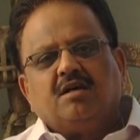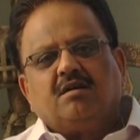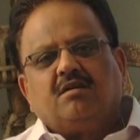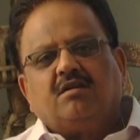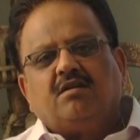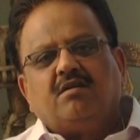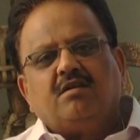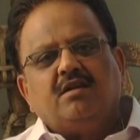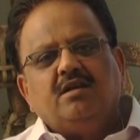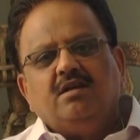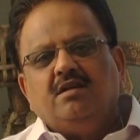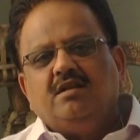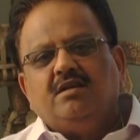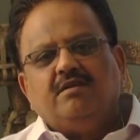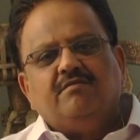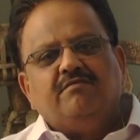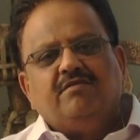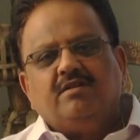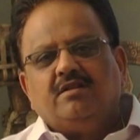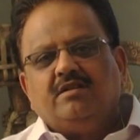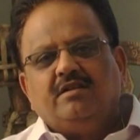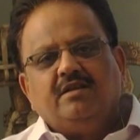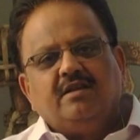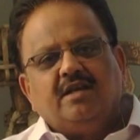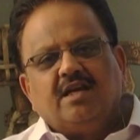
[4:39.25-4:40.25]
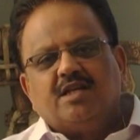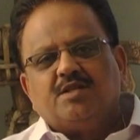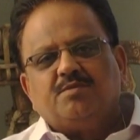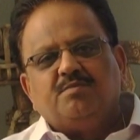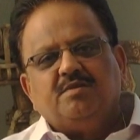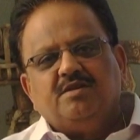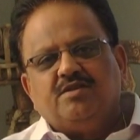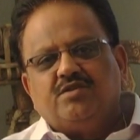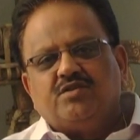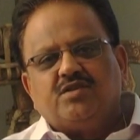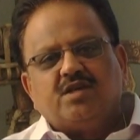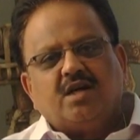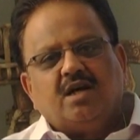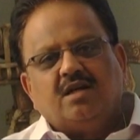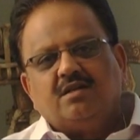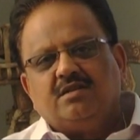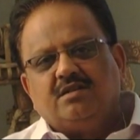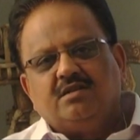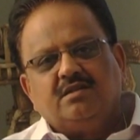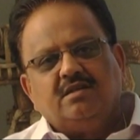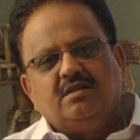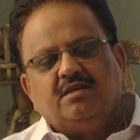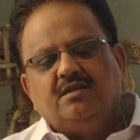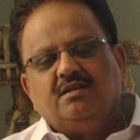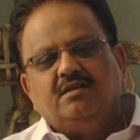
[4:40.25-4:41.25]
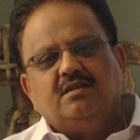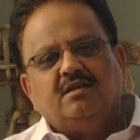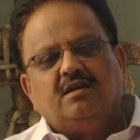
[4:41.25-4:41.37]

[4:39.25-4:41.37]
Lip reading: creed, everything has been shattered,